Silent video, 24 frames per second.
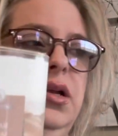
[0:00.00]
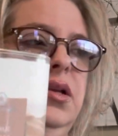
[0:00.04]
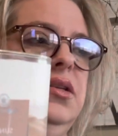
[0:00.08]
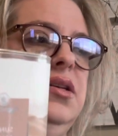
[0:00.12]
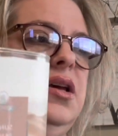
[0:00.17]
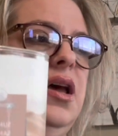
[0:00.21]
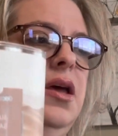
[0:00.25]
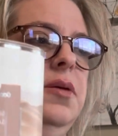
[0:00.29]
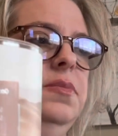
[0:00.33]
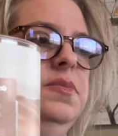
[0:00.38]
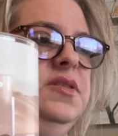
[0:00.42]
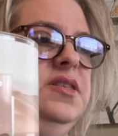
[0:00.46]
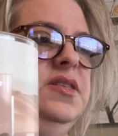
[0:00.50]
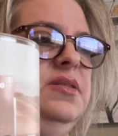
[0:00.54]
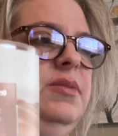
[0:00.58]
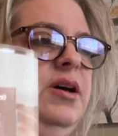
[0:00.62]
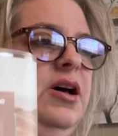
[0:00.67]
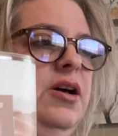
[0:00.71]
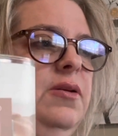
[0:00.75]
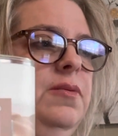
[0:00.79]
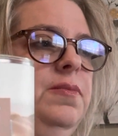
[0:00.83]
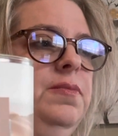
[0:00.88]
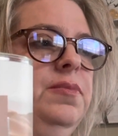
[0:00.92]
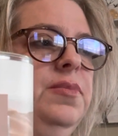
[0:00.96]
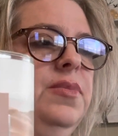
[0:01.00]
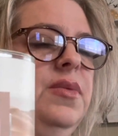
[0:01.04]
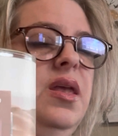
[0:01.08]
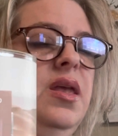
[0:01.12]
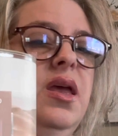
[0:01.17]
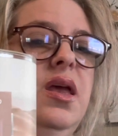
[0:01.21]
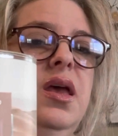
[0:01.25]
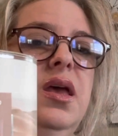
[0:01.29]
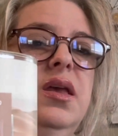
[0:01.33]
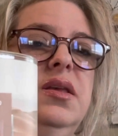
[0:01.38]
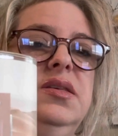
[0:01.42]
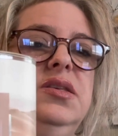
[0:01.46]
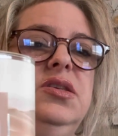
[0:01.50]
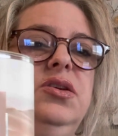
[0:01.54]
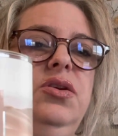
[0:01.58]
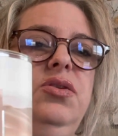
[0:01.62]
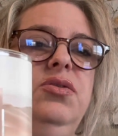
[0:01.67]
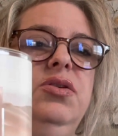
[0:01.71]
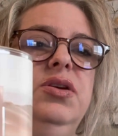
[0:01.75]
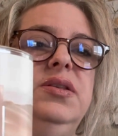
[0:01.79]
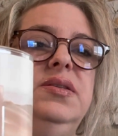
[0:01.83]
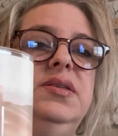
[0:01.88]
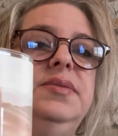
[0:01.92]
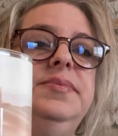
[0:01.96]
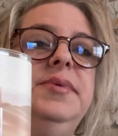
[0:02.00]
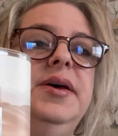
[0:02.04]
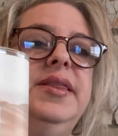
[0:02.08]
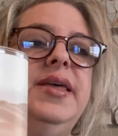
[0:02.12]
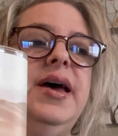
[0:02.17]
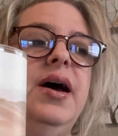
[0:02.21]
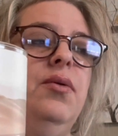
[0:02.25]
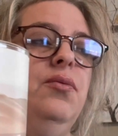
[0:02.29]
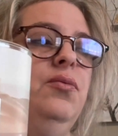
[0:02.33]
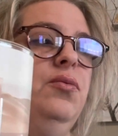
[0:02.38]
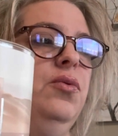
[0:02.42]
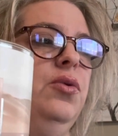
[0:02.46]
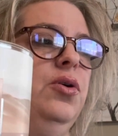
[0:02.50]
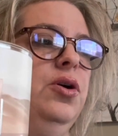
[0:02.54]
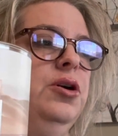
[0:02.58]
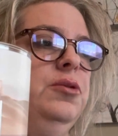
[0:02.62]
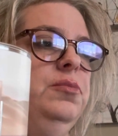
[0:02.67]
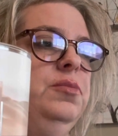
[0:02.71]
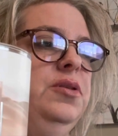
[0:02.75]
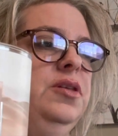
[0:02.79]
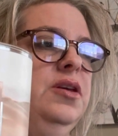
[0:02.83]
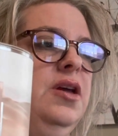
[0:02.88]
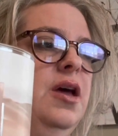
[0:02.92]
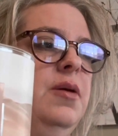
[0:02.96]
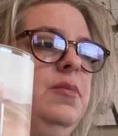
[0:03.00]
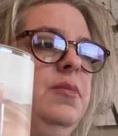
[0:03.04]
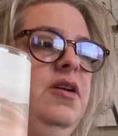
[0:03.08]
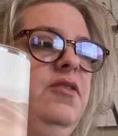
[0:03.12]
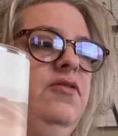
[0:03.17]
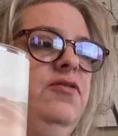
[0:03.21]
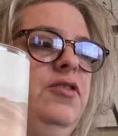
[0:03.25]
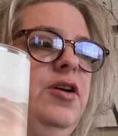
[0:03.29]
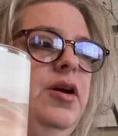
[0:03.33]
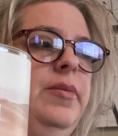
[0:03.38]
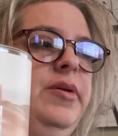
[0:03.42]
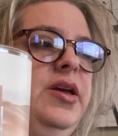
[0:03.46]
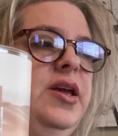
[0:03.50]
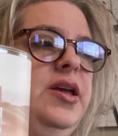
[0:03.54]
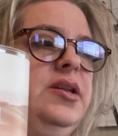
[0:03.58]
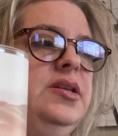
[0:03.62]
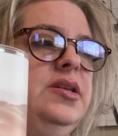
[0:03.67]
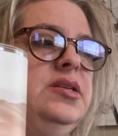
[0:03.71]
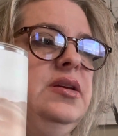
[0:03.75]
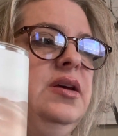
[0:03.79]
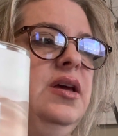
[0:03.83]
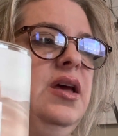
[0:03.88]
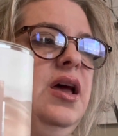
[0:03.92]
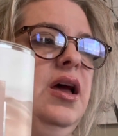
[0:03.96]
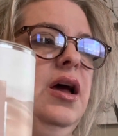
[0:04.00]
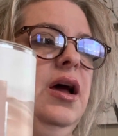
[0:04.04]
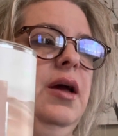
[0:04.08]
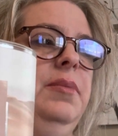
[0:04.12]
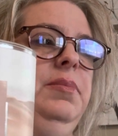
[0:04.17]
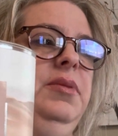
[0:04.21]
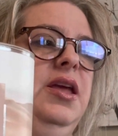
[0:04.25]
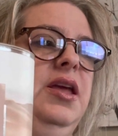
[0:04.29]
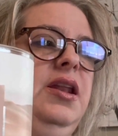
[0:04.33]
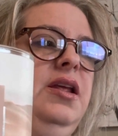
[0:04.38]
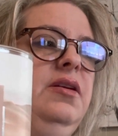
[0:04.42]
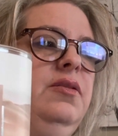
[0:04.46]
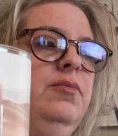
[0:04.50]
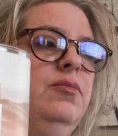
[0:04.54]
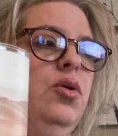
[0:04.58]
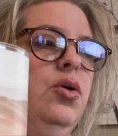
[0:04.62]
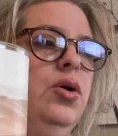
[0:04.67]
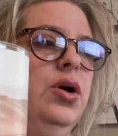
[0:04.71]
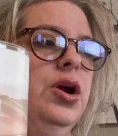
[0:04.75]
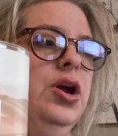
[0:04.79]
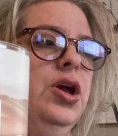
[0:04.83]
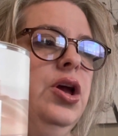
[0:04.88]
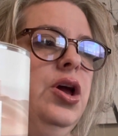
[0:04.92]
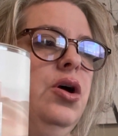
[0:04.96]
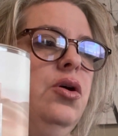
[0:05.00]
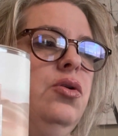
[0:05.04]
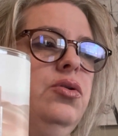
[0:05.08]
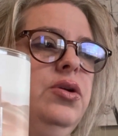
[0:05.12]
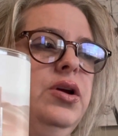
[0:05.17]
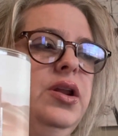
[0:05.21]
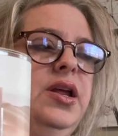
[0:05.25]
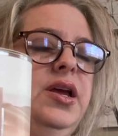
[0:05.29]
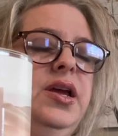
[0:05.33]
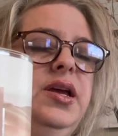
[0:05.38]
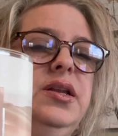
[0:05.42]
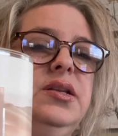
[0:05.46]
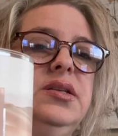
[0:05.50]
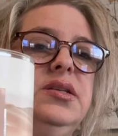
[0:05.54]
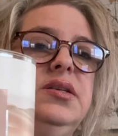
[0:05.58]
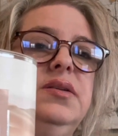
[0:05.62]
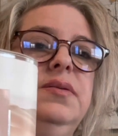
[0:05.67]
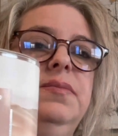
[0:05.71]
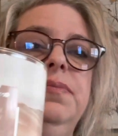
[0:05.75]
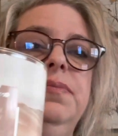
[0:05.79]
type smell. So you can smell that warmth coming from it. I'm getting more coconut